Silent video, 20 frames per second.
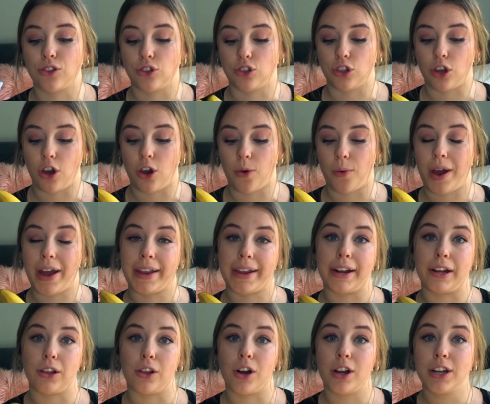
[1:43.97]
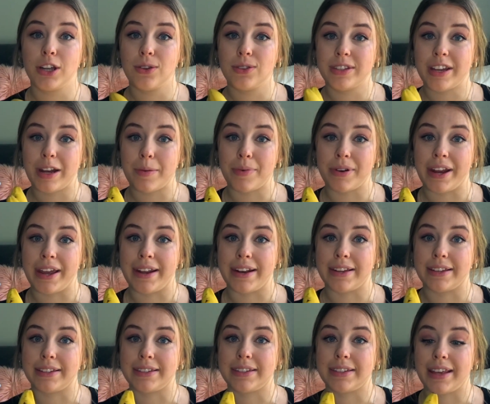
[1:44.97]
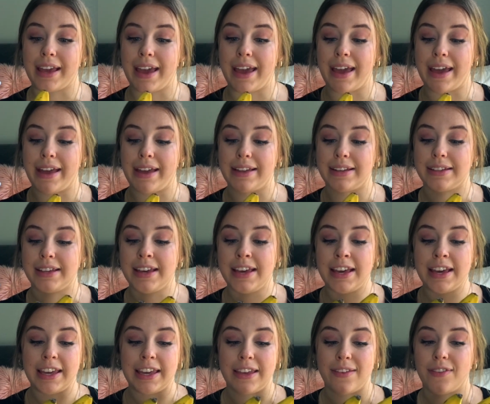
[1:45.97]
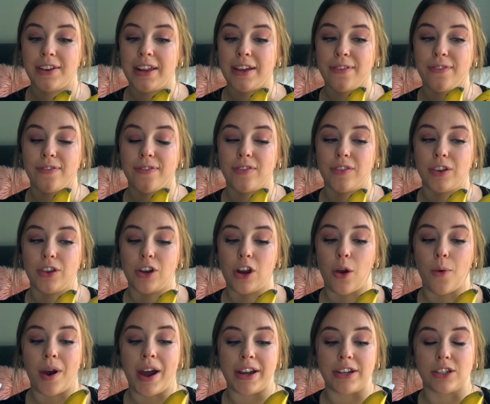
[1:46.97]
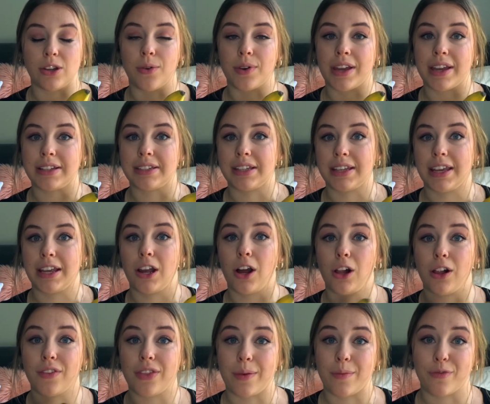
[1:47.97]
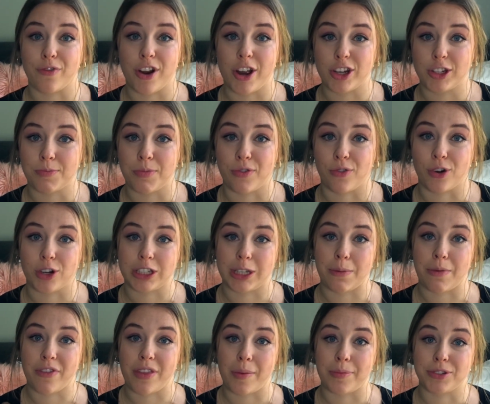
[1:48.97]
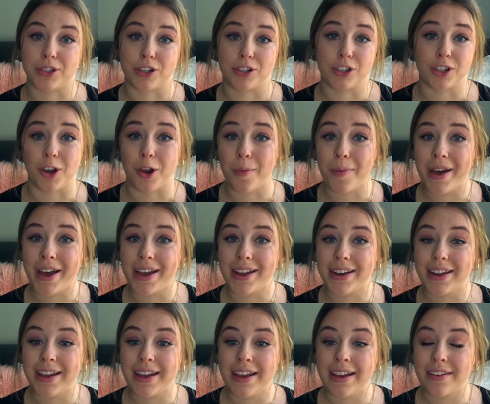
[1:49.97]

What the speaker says: So I get a lot of use out of bananas, and even if, I don't get to eat all of them fresh before some of them start to go bad,